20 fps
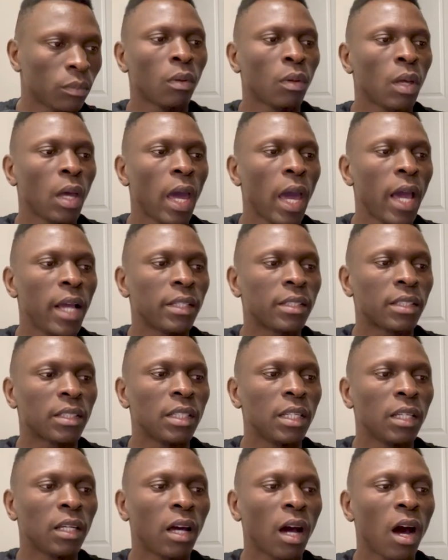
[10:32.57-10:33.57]

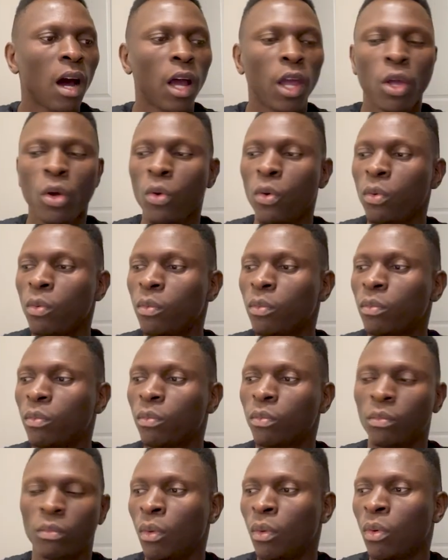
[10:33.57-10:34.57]
asyncio.
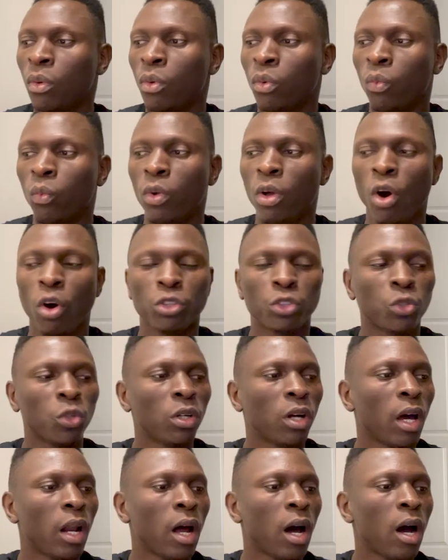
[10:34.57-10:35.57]
We also
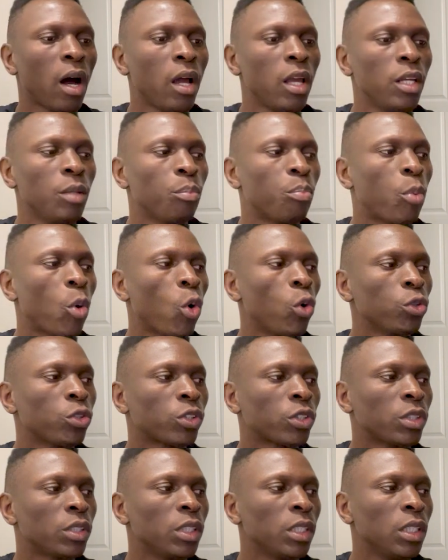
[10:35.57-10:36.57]
gonna
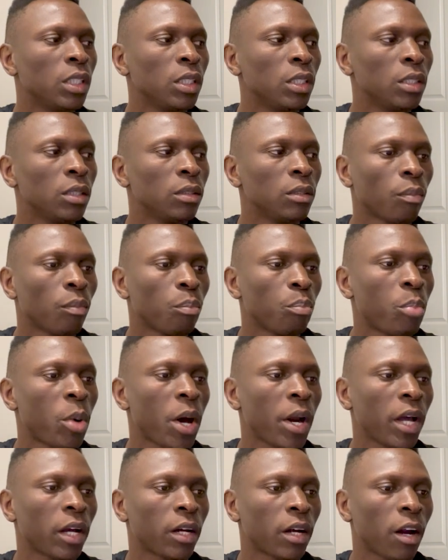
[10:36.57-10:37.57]
import the
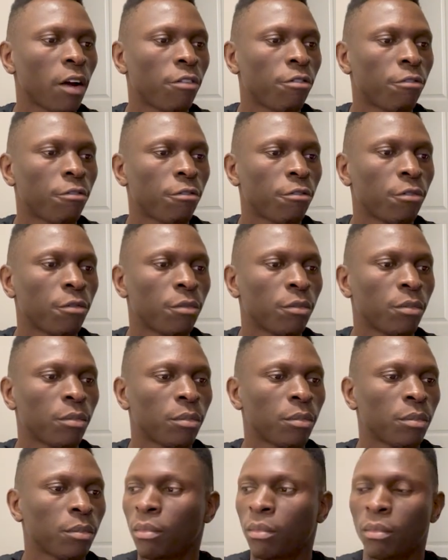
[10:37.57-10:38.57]
paragraph,
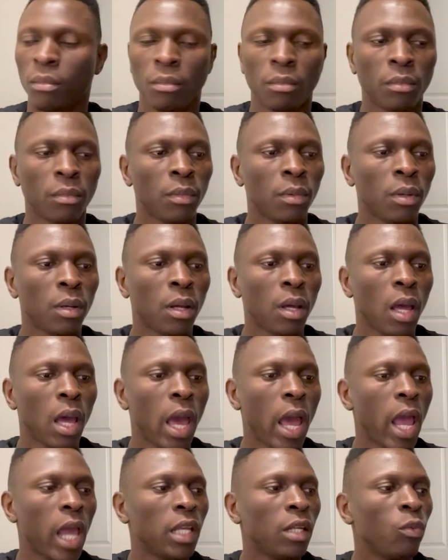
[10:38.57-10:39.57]

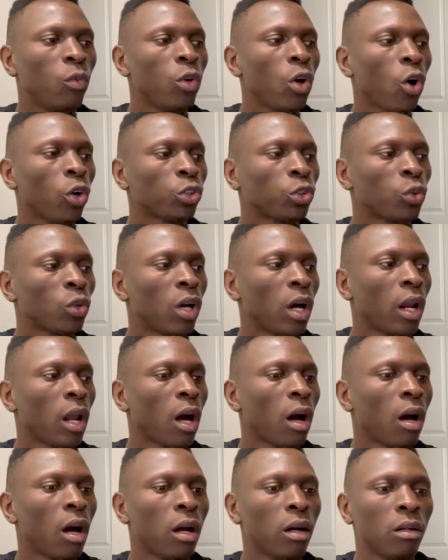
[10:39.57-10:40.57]
and we also
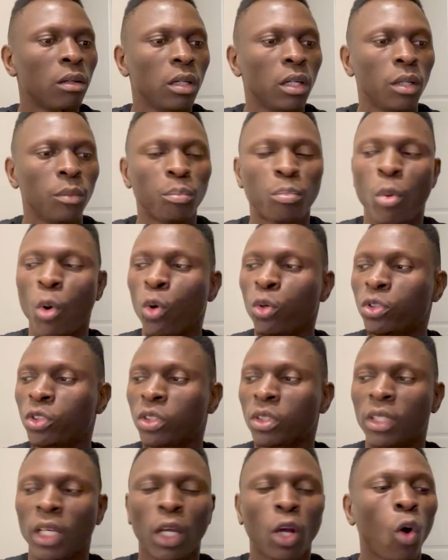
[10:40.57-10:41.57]
gonna import
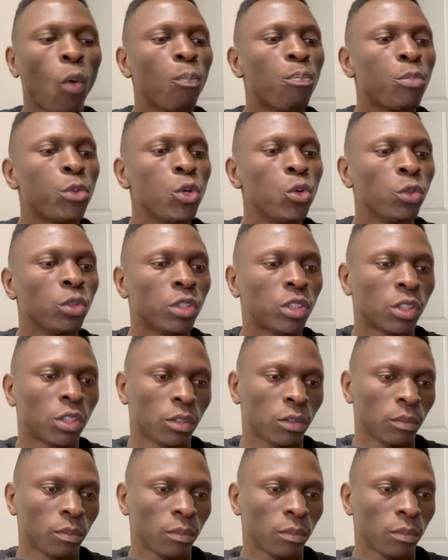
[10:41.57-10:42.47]
the compute